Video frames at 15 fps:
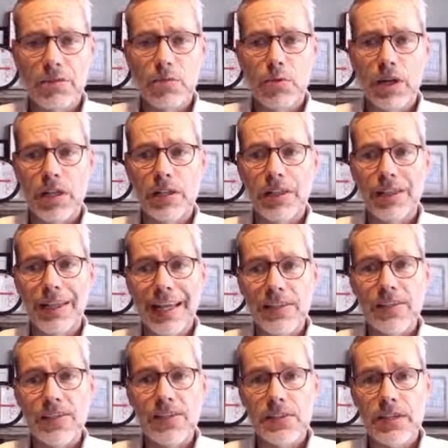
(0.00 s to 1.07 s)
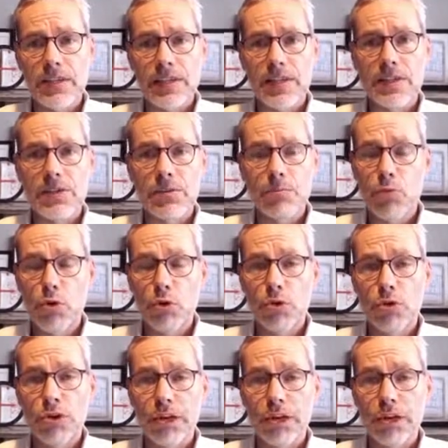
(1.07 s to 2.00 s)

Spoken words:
Well, less is more.